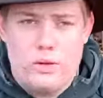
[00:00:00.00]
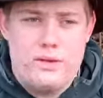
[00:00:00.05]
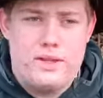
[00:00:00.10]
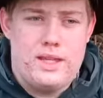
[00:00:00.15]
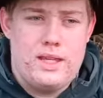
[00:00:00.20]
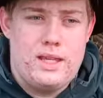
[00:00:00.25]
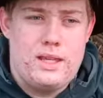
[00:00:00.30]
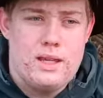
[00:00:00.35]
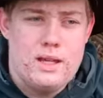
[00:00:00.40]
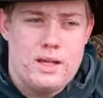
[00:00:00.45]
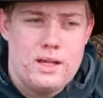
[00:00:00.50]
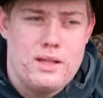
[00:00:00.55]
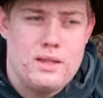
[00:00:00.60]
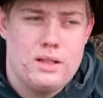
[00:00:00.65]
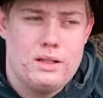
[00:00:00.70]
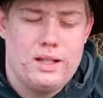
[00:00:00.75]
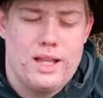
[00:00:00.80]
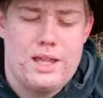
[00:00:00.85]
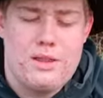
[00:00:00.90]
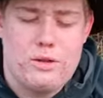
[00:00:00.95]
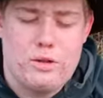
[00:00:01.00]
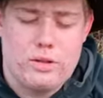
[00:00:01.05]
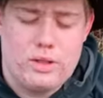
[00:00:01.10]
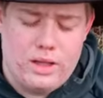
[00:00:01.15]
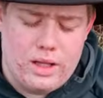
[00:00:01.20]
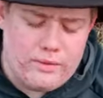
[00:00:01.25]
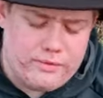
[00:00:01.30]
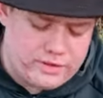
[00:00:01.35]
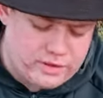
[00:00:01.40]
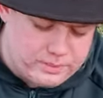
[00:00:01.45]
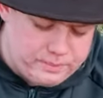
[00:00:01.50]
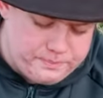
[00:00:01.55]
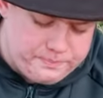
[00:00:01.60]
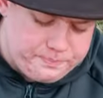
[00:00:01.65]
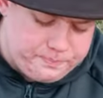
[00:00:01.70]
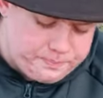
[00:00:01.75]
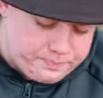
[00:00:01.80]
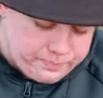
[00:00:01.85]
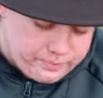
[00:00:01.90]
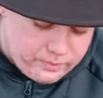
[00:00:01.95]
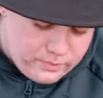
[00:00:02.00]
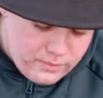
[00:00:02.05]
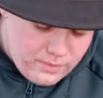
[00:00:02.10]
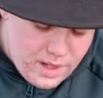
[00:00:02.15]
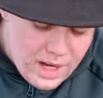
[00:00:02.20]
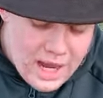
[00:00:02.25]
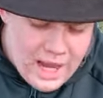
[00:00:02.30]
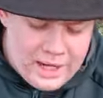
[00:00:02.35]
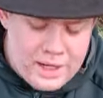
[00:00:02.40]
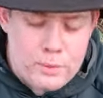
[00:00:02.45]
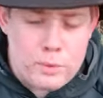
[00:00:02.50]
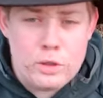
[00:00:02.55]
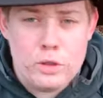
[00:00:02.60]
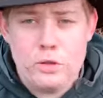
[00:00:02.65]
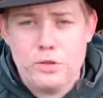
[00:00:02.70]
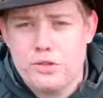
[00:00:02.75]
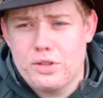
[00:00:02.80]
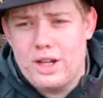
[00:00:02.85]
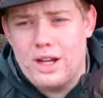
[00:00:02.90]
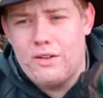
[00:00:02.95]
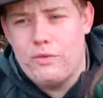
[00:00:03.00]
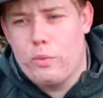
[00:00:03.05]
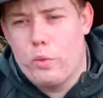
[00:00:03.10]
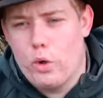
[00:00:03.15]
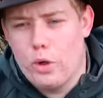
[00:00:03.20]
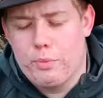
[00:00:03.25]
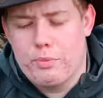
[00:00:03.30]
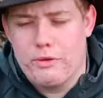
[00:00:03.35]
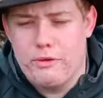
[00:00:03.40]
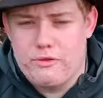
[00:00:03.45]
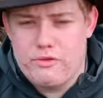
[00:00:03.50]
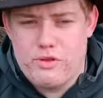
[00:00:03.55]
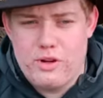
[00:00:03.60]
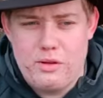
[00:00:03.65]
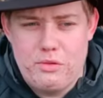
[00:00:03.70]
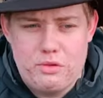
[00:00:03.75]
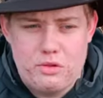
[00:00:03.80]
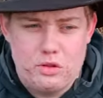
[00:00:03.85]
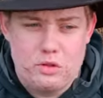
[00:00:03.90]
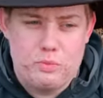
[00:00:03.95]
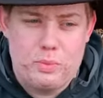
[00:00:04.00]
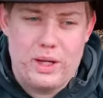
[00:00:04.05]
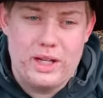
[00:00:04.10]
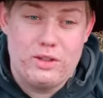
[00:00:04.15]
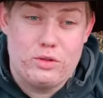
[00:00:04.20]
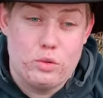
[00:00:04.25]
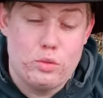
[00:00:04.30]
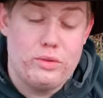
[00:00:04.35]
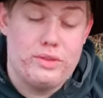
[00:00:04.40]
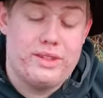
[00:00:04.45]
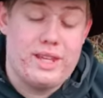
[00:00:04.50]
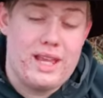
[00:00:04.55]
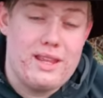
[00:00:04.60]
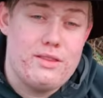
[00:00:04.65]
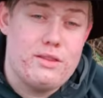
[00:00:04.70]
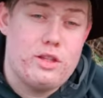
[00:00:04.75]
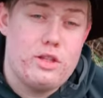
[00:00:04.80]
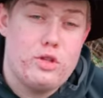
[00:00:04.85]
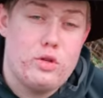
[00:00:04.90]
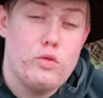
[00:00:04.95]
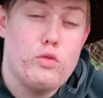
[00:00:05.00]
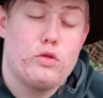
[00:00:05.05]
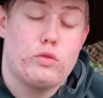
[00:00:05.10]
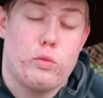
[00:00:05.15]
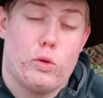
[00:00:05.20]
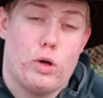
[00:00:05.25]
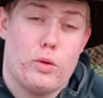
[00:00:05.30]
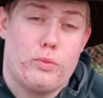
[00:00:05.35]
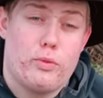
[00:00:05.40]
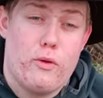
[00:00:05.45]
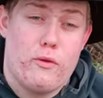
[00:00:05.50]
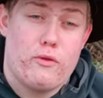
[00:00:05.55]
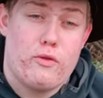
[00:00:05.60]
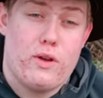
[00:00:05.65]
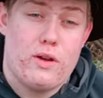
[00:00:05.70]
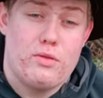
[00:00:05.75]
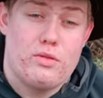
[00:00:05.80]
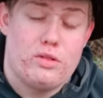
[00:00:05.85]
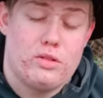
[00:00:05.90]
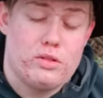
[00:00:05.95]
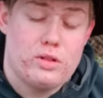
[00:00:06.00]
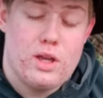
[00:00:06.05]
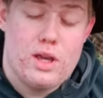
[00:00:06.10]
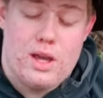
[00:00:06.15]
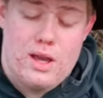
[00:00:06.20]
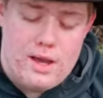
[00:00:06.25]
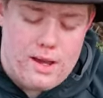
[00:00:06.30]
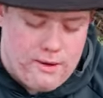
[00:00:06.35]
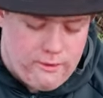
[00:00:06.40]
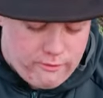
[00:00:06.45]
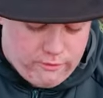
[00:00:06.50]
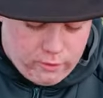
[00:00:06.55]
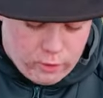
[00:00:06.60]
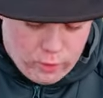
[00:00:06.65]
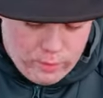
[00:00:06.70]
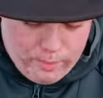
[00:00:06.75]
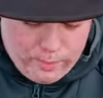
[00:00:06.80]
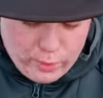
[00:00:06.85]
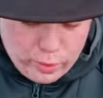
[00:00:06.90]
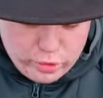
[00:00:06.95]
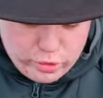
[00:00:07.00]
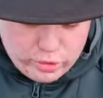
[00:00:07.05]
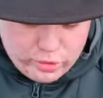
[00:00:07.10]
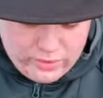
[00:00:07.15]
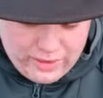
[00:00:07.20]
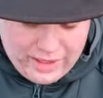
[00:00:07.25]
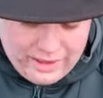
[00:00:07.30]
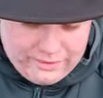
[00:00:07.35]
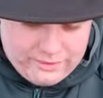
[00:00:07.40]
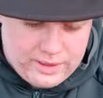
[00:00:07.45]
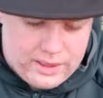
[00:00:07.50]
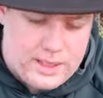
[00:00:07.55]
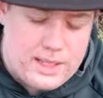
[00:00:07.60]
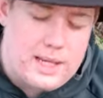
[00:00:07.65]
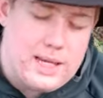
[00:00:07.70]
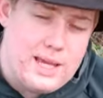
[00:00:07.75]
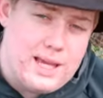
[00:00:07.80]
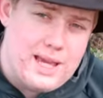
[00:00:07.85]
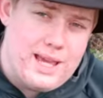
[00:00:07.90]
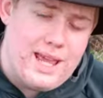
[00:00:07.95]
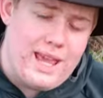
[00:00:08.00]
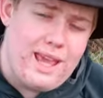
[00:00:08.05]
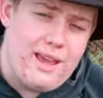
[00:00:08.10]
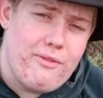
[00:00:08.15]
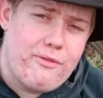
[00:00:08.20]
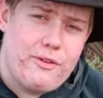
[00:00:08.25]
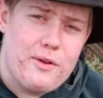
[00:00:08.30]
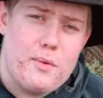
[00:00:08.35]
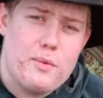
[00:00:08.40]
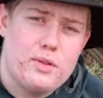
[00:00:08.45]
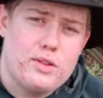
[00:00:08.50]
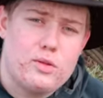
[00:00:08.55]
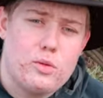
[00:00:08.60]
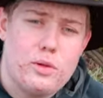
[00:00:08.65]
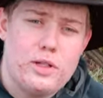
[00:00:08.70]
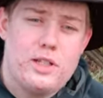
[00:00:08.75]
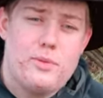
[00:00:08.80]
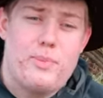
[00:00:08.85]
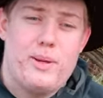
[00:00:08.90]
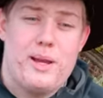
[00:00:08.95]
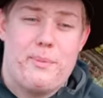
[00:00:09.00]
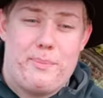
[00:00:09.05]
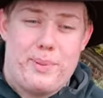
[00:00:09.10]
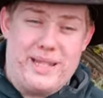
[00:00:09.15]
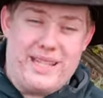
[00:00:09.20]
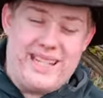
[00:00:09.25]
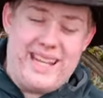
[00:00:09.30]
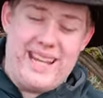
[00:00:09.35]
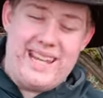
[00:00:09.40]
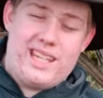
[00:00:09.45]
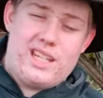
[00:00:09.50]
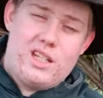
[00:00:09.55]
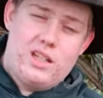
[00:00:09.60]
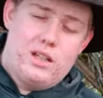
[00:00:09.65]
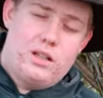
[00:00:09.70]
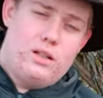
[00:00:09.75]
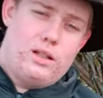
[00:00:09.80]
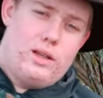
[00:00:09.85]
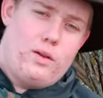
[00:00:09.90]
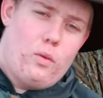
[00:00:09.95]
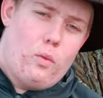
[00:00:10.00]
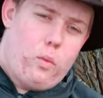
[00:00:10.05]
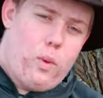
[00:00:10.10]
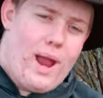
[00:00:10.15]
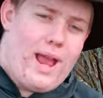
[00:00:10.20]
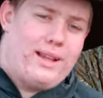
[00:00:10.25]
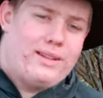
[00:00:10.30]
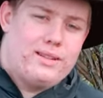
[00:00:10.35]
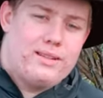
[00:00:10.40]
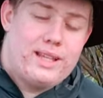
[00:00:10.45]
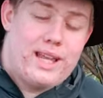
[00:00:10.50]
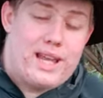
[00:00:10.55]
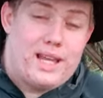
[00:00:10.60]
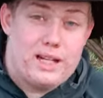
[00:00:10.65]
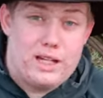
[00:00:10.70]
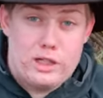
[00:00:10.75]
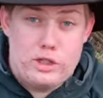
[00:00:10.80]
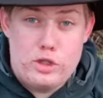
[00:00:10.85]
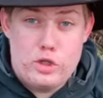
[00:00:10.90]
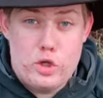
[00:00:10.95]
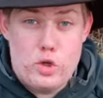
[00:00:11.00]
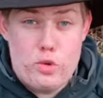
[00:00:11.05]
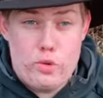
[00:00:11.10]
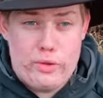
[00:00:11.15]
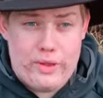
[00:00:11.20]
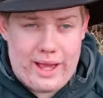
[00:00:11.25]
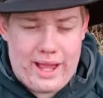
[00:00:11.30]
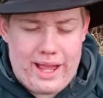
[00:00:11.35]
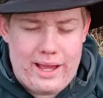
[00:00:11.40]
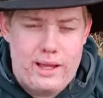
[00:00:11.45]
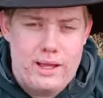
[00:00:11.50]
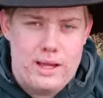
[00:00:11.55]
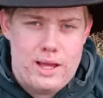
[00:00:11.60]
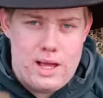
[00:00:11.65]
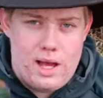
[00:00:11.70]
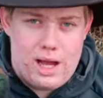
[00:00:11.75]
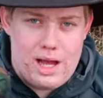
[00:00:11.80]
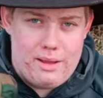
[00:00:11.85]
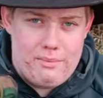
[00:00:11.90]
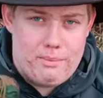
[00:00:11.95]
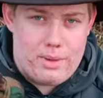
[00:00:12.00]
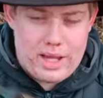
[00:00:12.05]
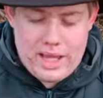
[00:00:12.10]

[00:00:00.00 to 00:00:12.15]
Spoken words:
got the leather gloves, and I would also have waterproof trousers, but I don't tend to use waterproof trousers for bushcraft. If it was going to be a particularly wet day and I knew that, I